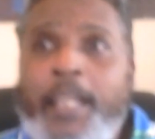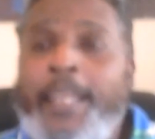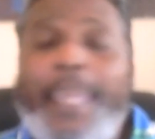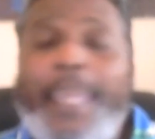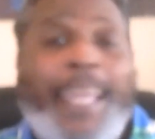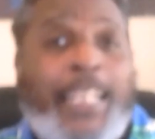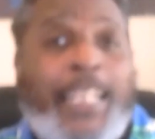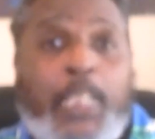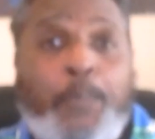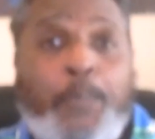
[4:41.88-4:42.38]

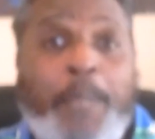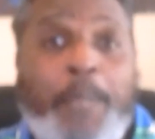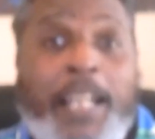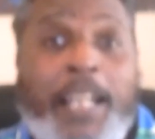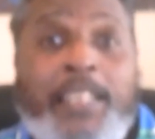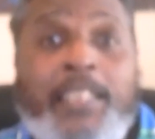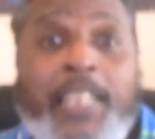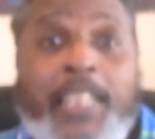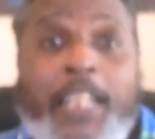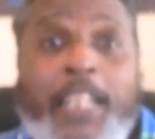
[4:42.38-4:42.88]

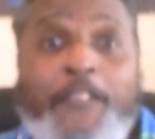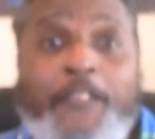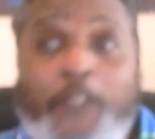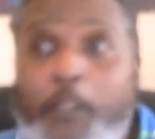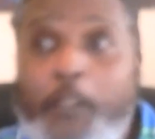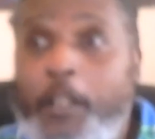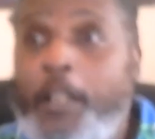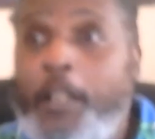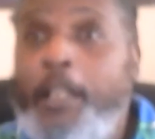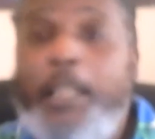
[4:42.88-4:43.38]
especially
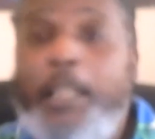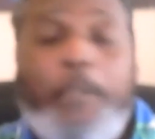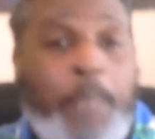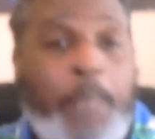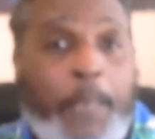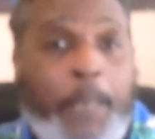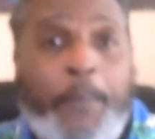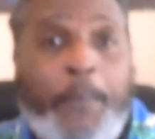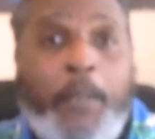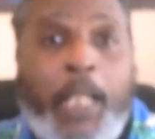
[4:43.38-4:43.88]
for
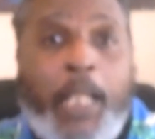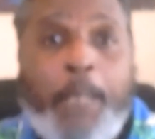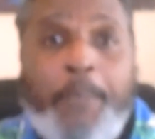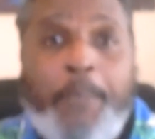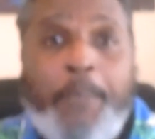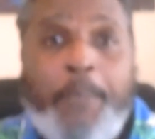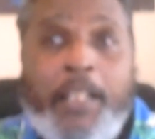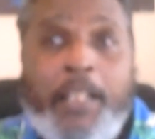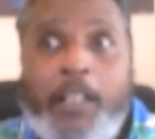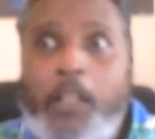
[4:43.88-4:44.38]
people like
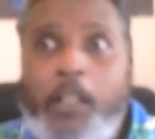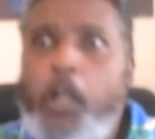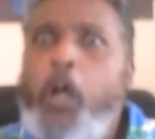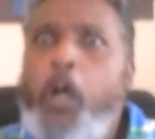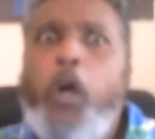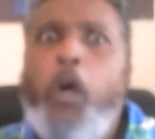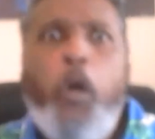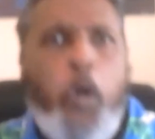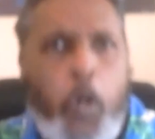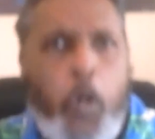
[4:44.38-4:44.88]
Peter,
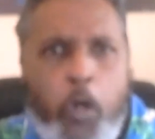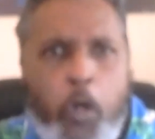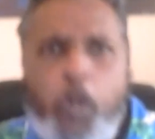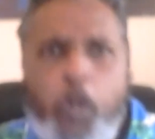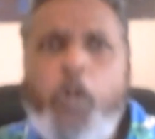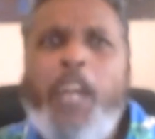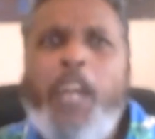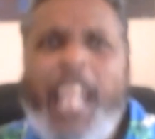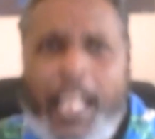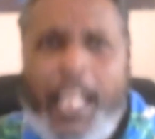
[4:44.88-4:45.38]
who
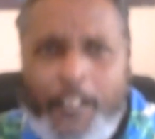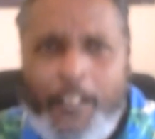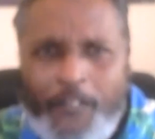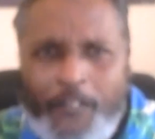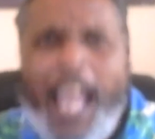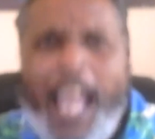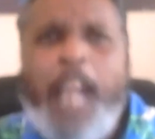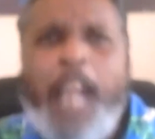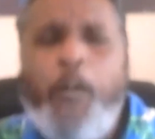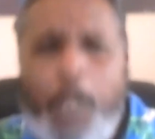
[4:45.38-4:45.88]
in
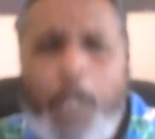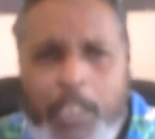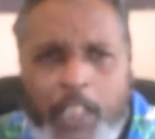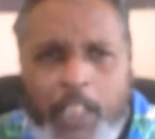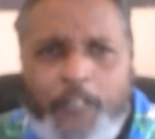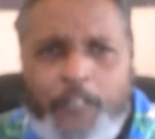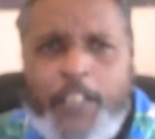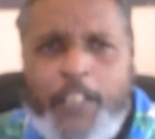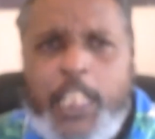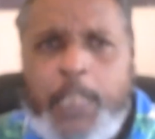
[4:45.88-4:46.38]
fact was a
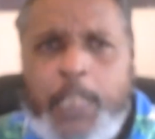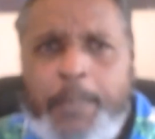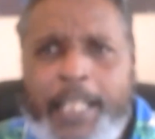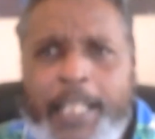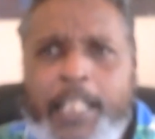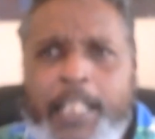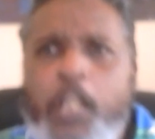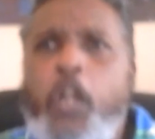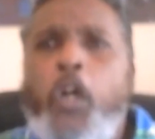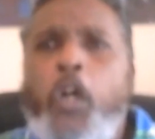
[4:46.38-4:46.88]
fishman
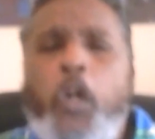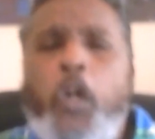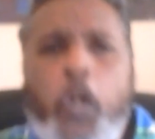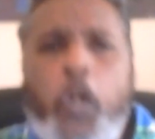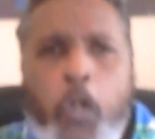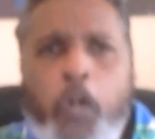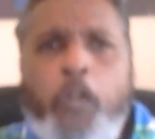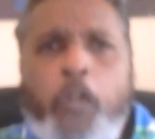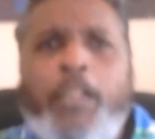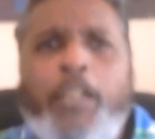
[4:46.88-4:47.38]

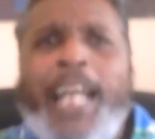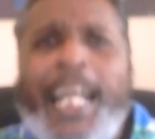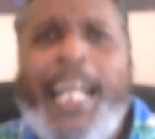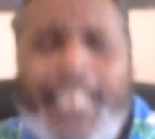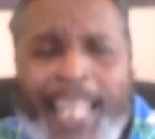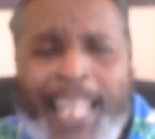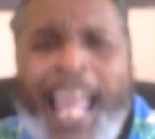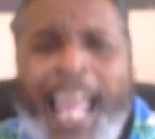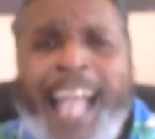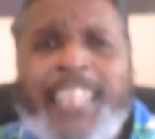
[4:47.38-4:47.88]
who got
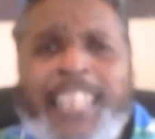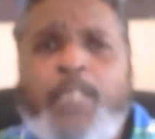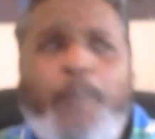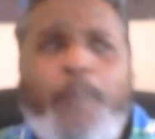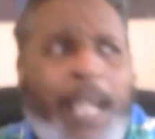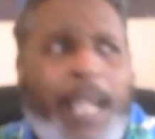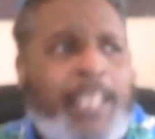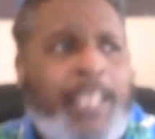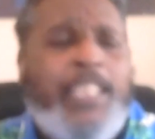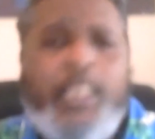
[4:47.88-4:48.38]
taxed
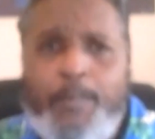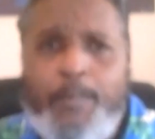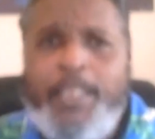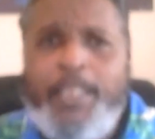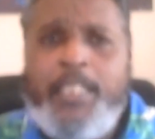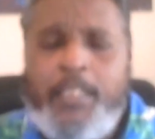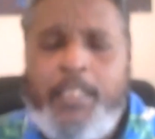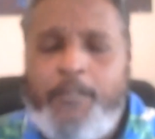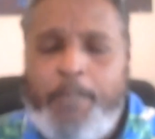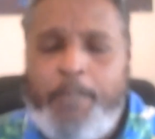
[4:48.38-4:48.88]
by these
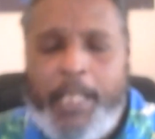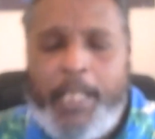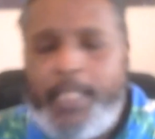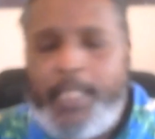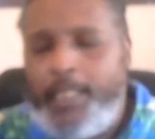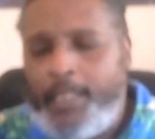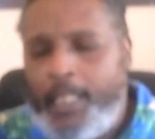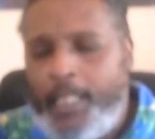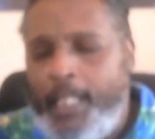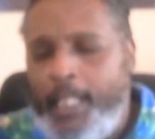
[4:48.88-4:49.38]
by
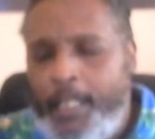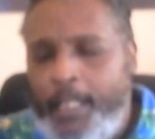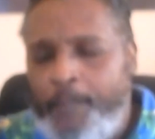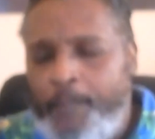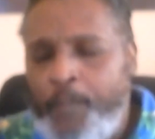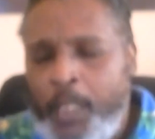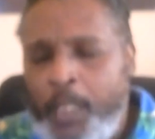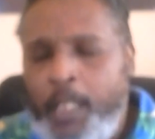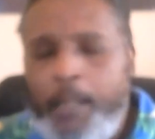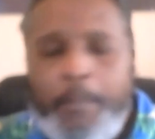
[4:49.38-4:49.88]
these uh,
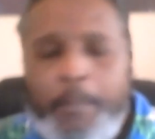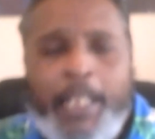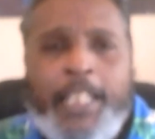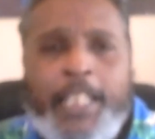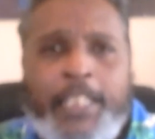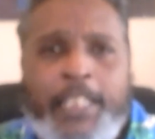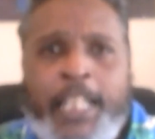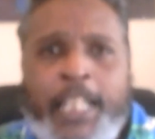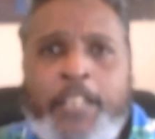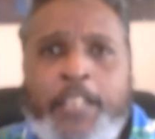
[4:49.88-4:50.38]
money
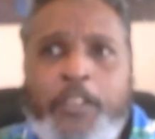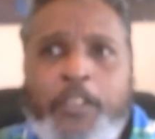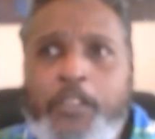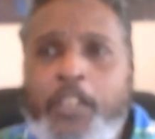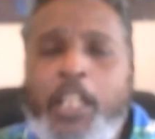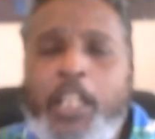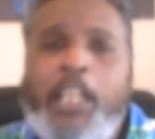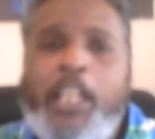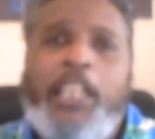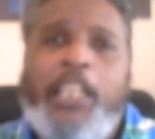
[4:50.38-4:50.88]
changers
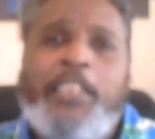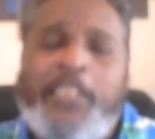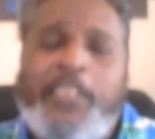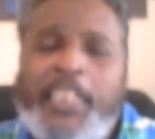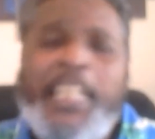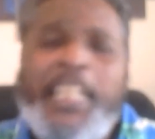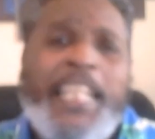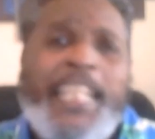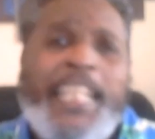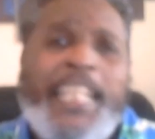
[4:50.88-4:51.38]

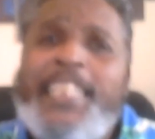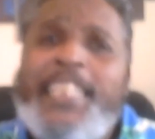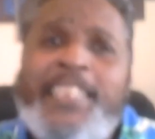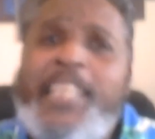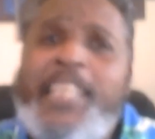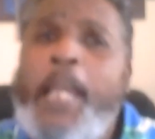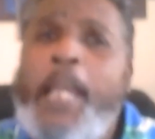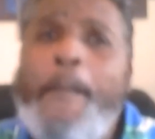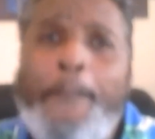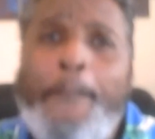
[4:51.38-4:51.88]
sitting in the
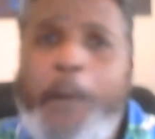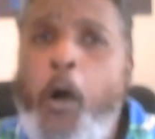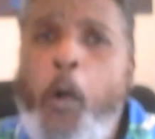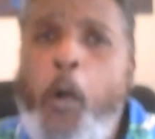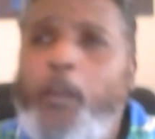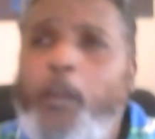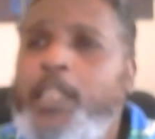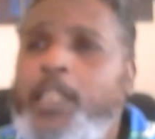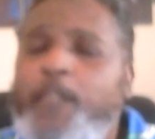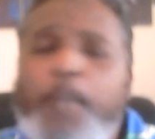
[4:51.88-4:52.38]
same boat
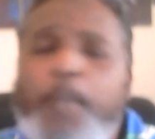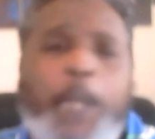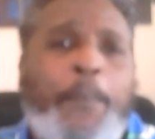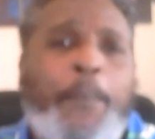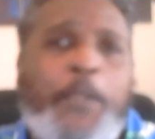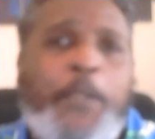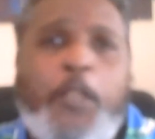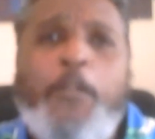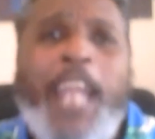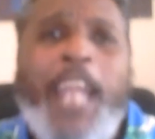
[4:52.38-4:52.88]
with the people
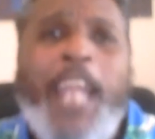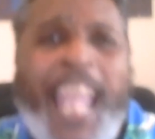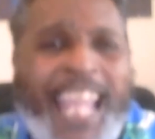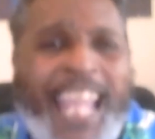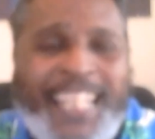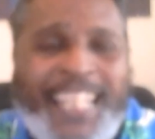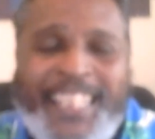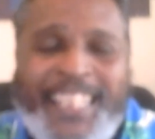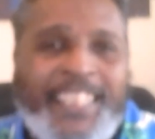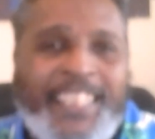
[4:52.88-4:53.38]
you hate.
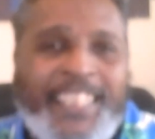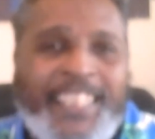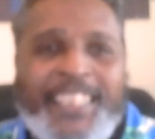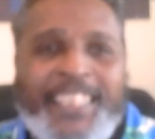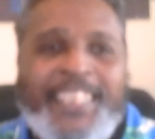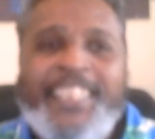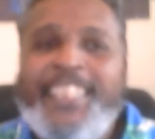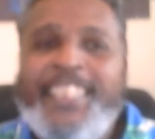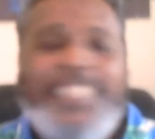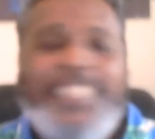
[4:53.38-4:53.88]

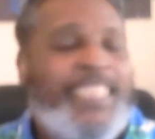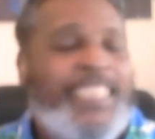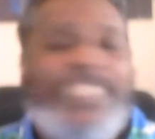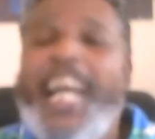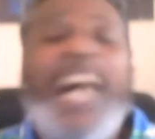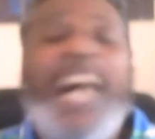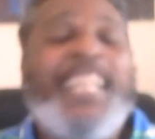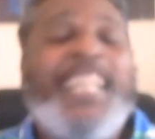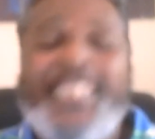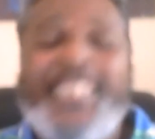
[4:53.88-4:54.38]

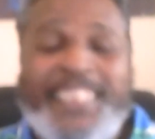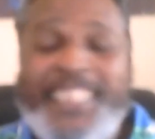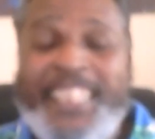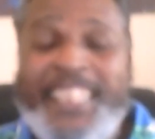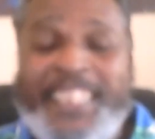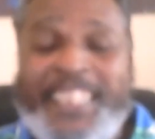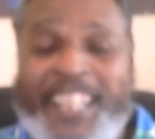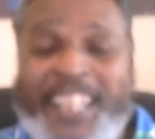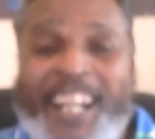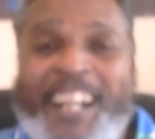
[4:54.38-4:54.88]
God is good,
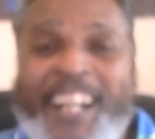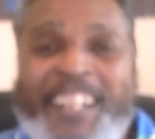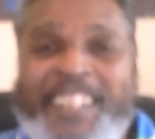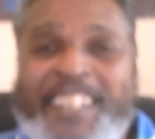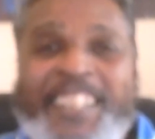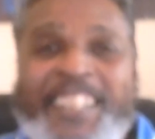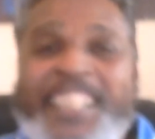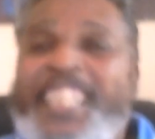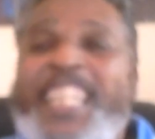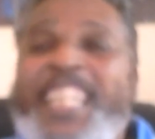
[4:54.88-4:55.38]
y'all.
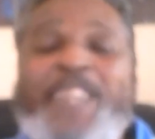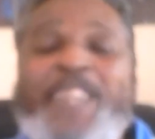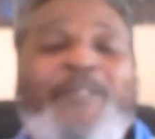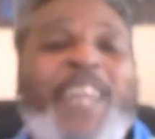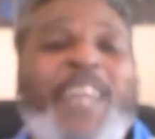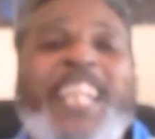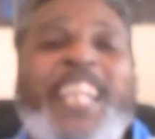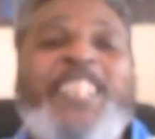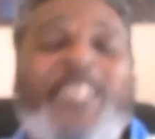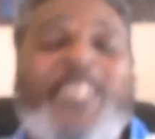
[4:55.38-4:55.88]
He
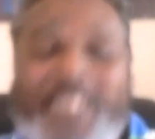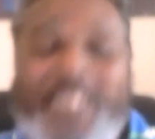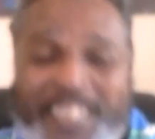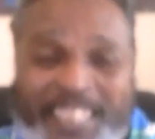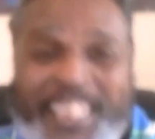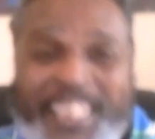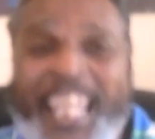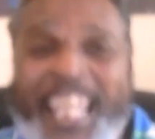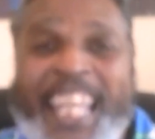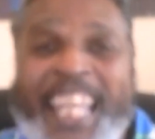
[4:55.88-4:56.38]
made you
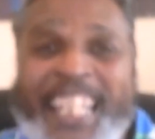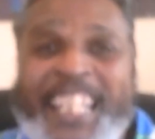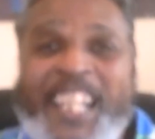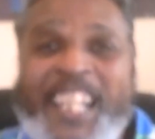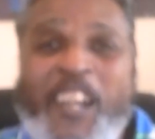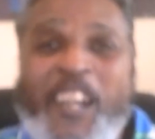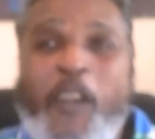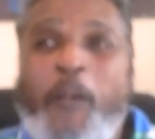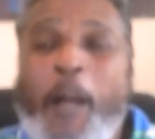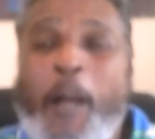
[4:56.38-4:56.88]
sit
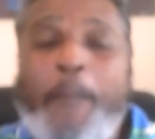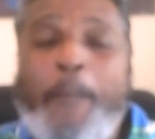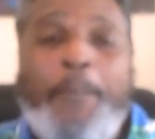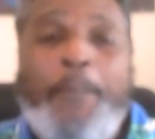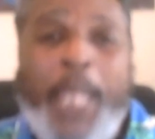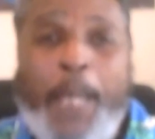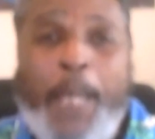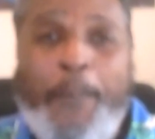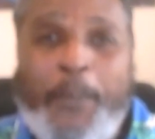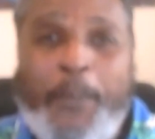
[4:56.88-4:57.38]
with
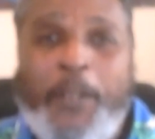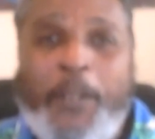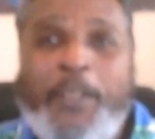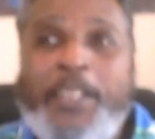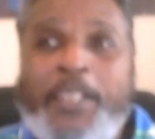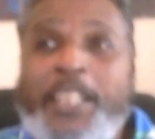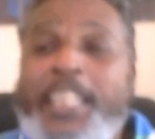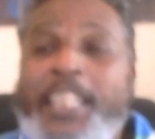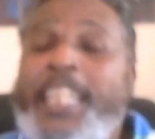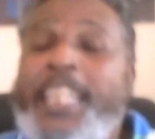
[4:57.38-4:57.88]
people
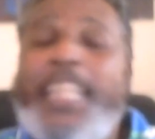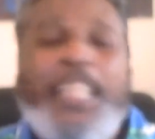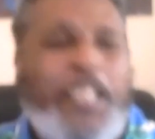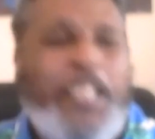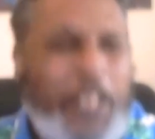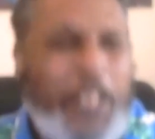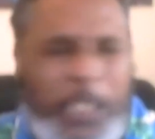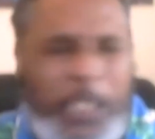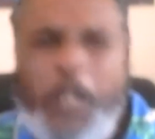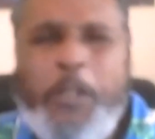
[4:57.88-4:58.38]
he
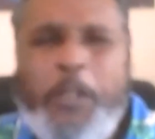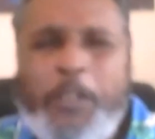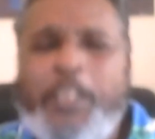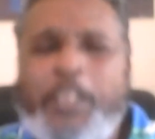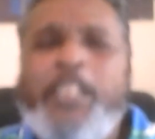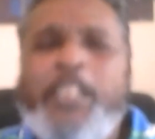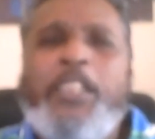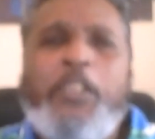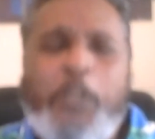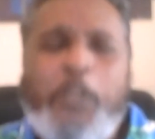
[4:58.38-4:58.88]
knew
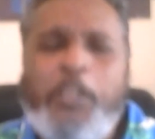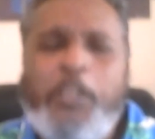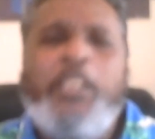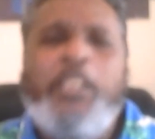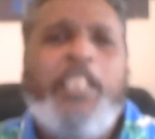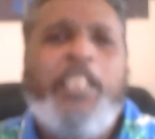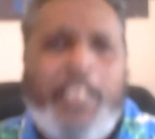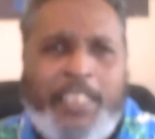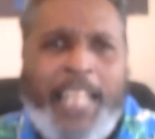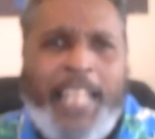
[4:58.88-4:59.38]
you
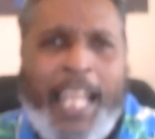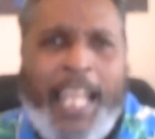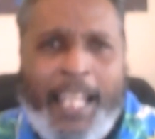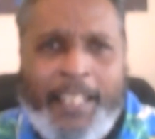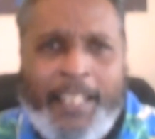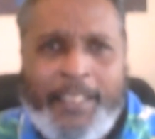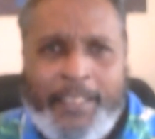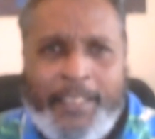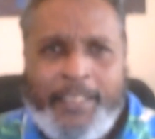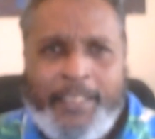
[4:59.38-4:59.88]
couldn't stand.
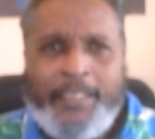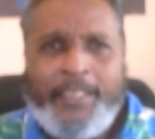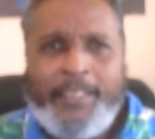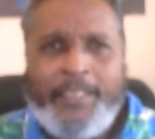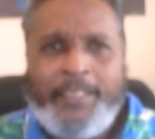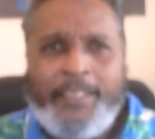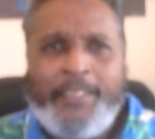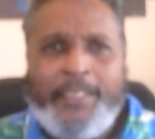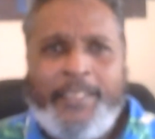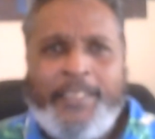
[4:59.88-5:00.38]

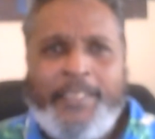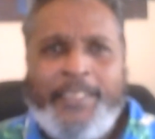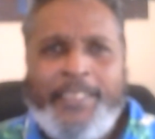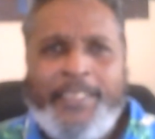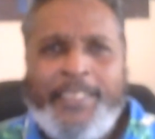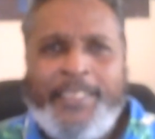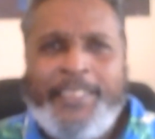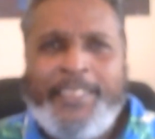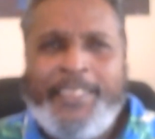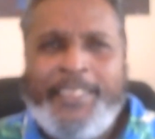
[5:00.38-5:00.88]

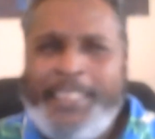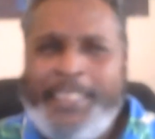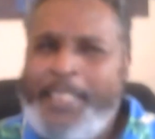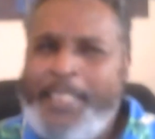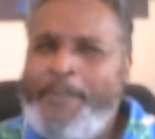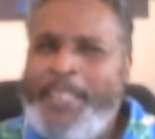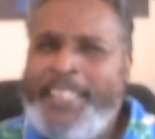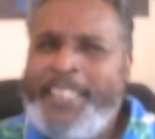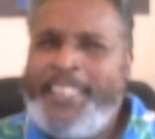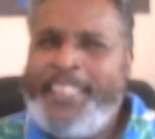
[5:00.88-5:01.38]
That's
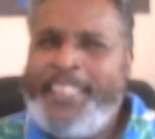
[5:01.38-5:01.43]
amazing.